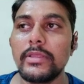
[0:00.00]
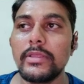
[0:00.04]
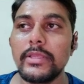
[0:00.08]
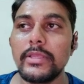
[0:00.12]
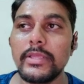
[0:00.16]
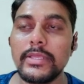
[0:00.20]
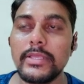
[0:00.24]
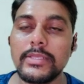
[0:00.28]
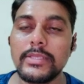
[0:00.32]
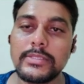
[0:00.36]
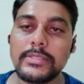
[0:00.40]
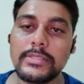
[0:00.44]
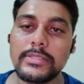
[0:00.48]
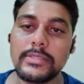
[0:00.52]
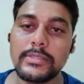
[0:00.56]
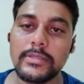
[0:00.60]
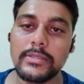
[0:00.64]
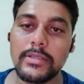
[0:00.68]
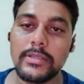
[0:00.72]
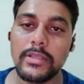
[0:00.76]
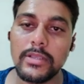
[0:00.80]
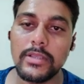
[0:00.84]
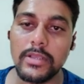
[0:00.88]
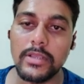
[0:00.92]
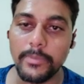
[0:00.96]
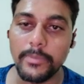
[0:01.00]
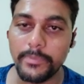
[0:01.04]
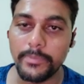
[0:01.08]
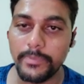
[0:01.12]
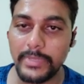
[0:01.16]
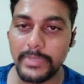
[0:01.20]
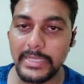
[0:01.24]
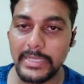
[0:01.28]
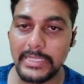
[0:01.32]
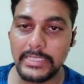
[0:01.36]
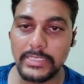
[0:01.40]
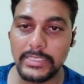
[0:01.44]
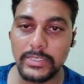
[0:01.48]
is
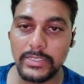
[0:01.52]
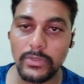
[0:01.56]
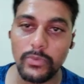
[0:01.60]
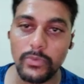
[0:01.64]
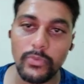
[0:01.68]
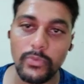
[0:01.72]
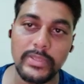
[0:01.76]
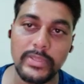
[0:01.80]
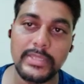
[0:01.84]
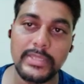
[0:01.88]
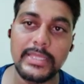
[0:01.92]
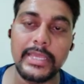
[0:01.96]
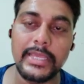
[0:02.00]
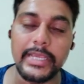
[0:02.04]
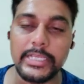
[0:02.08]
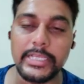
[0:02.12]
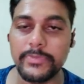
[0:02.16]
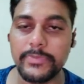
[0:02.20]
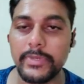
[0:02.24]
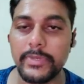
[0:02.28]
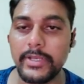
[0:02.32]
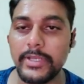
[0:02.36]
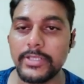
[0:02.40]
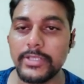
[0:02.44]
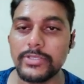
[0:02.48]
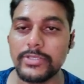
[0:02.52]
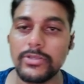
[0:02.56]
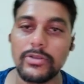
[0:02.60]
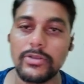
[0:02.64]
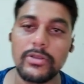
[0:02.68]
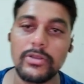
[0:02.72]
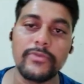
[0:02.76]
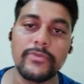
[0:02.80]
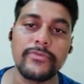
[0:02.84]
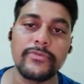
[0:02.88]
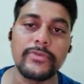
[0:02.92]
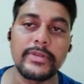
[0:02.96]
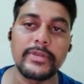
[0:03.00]
complete with the explanation
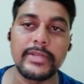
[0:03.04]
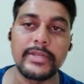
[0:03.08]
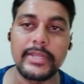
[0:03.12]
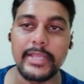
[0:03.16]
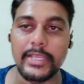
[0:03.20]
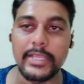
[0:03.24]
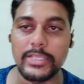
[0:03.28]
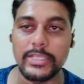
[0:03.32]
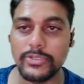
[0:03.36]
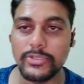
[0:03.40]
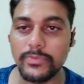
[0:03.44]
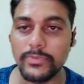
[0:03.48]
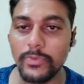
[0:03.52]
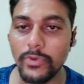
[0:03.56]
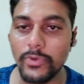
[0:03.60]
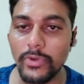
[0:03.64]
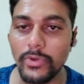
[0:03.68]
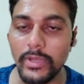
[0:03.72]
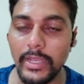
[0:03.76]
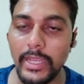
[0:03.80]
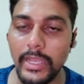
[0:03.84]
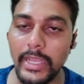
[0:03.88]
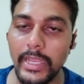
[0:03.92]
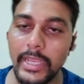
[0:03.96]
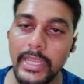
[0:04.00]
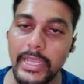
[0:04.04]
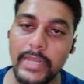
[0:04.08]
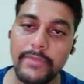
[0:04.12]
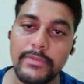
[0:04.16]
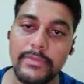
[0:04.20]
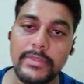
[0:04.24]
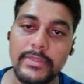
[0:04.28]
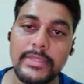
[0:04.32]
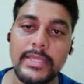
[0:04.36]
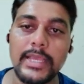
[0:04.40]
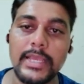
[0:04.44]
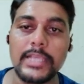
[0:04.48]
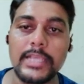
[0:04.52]
of textbook and
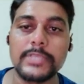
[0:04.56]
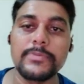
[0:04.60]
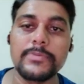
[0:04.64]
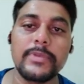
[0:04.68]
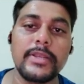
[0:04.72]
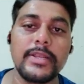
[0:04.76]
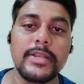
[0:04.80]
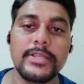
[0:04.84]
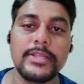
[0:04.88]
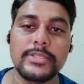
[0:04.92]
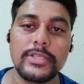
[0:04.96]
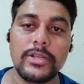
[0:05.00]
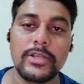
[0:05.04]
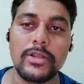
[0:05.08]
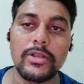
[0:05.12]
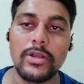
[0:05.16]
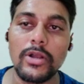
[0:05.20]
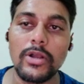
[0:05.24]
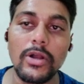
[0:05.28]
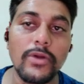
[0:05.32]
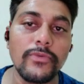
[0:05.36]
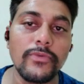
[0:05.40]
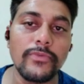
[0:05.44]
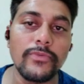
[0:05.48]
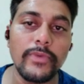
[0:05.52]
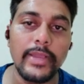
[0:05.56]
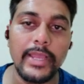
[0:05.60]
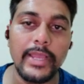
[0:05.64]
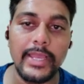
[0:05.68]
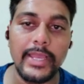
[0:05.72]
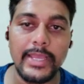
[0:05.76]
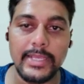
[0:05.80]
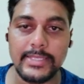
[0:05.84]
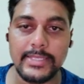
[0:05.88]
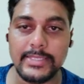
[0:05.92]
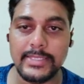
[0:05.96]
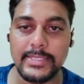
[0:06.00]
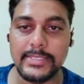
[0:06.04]
with the explanation of
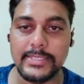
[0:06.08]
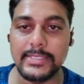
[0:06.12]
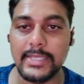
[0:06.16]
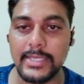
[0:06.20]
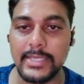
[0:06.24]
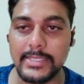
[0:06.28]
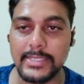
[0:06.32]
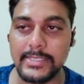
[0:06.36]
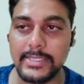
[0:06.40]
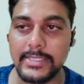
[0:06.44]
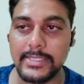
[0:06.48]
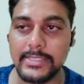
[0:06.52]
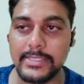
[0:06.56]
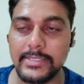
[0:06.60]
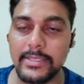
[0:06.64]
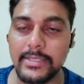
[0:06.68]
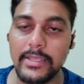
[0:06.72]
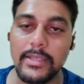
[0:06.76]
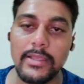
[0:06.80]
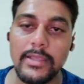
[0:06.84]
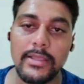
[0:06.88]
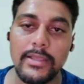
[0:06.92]
exercises.